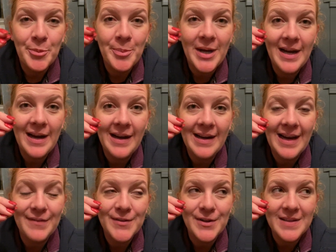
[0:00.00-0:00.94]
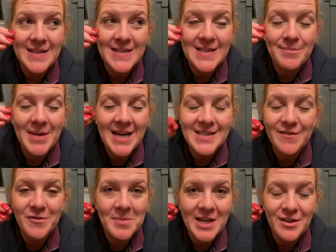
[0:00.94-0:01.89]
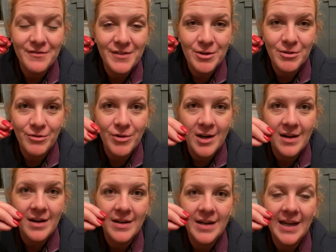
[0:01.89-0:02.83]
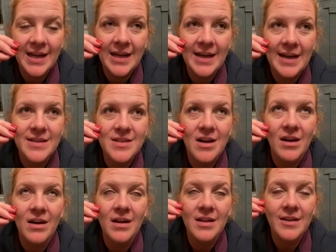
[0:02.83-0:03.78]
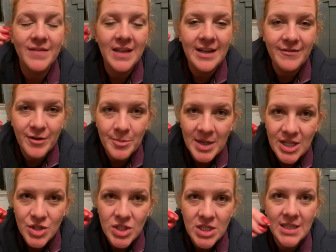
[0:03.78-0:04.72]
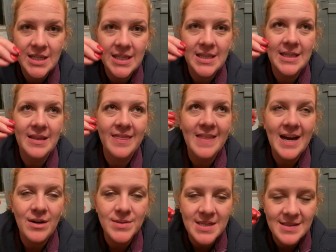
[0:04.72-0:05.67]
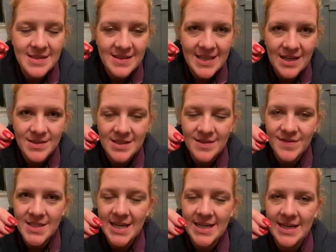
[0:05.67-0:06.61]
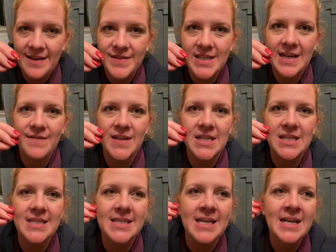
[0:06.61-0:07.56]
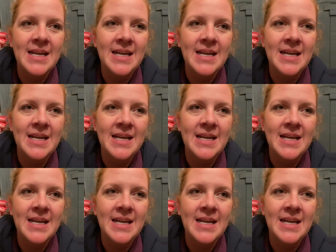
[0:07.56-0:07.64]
But after this massive amount of voter fraud and all of the information and the thousands and thousands of signed affidavits